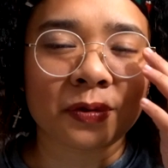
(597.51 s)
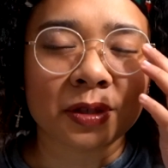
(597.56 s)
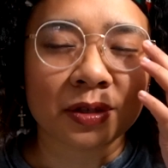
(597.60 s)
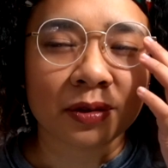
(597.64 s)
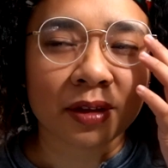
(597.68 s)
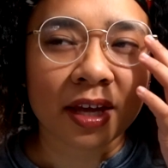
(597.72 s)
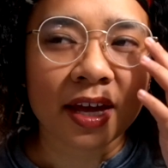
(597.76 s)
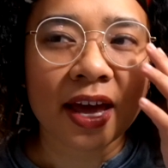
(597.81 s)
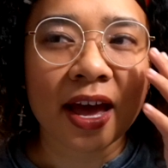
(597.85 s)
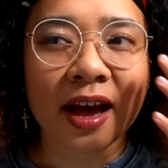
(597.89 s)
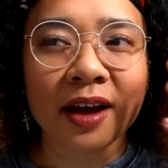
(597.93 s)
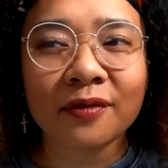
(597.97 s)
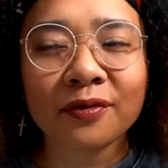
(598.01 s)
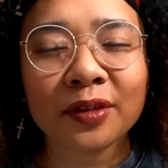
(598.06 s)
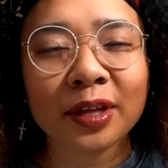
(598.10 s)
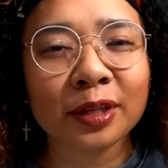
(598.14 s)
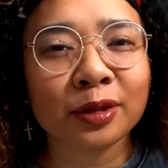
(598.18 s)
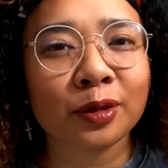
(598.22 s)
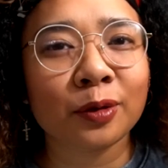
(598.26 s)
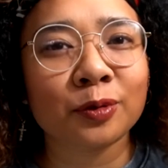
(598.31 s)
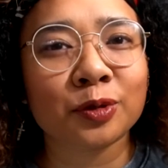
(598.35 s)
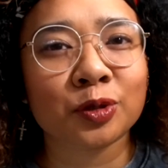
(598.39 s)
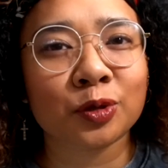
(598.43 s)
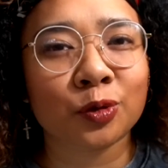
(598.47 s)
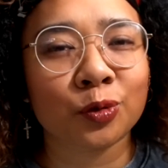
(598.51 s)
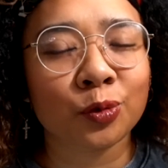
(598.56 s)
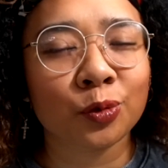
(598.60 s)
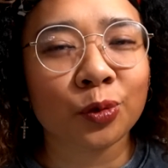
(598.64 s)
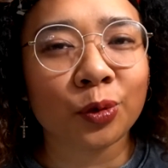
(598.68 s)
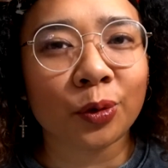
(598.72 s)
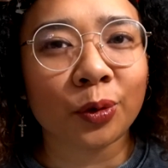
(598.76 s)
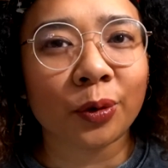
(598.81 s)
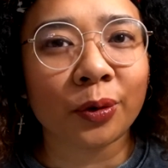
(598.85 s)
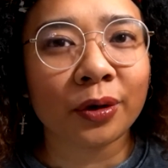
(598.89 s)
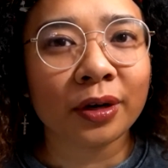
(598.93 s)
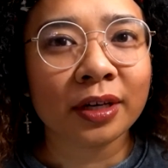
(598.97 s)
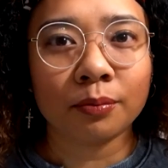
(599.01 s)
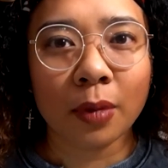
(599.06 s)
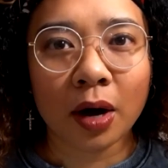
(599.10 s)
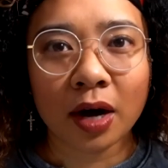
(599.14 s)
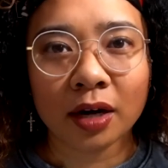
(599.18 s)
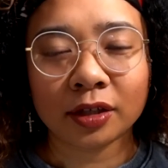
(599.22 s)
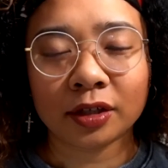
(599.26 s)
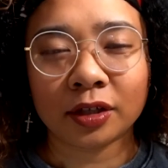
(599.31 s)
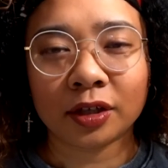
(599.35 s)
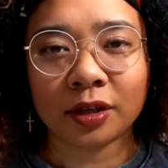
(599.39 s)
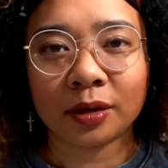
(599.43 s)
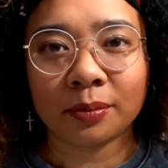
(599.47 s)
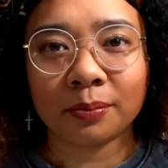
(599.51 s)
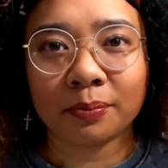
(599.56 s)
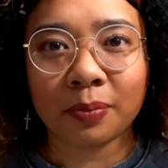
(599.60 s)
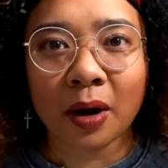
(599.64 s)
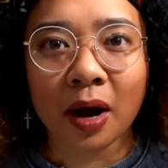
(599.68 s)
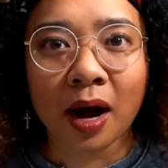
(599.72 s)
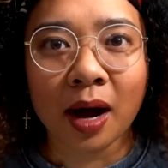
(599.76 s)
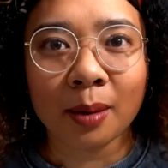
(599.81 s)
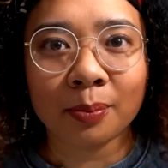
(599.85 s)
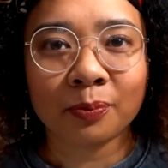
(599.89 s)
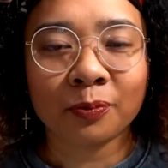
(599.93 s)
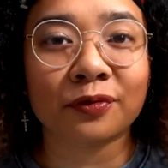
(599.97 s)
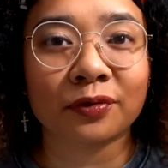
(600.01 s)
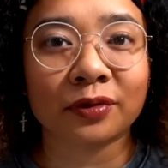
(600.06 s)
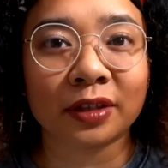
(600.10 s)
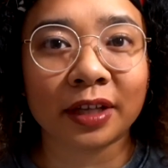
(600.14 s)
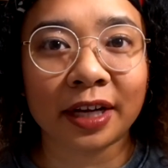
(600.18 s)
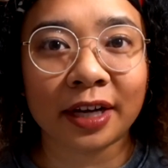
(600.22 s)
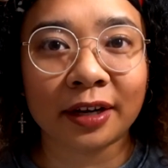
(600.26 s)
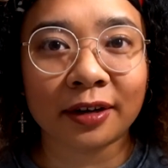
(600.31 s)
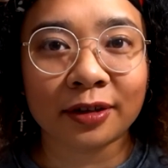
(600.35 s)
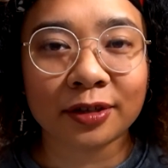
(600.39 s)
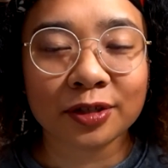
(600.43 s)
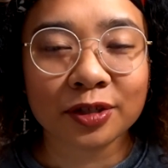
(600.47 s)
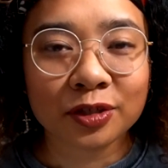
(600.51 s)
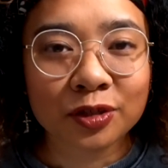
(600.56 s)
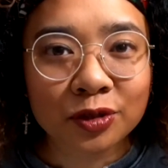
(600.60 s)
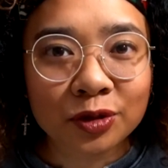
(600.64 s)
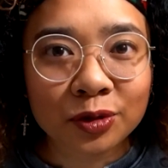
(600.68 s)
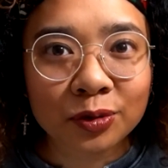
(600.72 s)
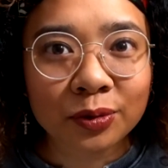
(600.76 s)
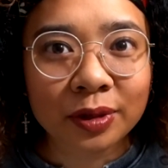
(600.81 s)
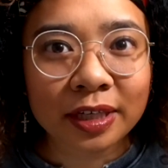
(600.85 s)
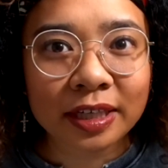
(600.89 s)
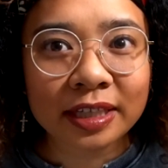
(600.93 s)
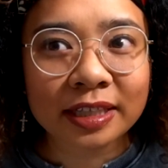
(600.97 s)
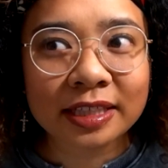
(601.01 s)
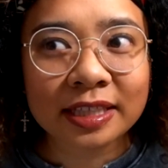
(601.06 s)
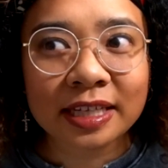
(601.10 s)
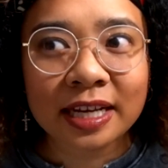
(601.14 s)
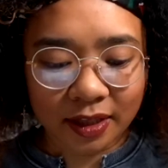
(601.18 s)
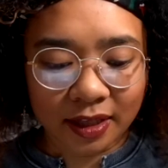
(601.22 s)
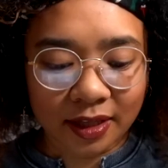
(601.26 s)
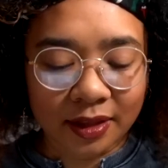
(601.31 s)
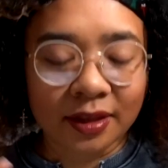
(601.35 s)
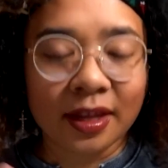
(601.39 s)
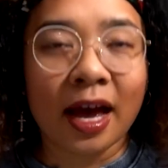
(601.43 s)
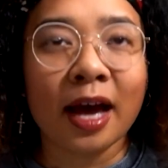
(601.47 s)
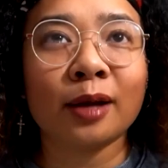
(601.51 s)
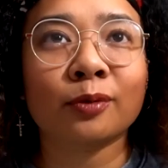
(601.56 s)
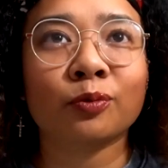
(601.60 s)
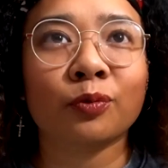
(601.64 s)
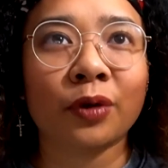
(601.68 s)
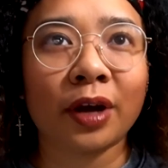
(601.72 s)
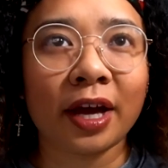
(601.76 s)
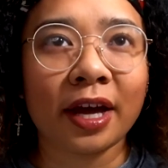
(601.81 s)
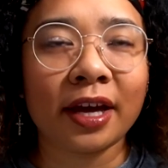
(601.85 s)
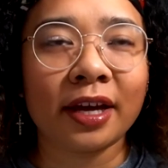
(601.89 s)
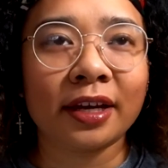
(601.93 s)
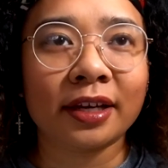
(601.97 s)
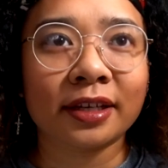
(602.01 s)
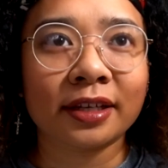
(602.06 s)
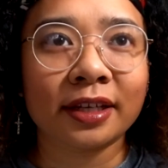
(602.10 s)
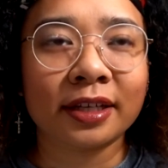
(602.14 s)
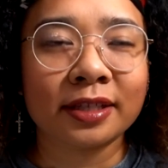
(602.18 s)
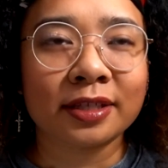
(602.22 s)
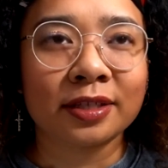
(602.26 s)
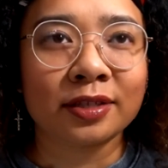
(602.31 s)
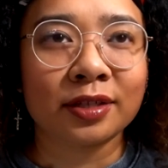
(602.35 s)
So they have like those cool modern pop flares to it. In that way, it's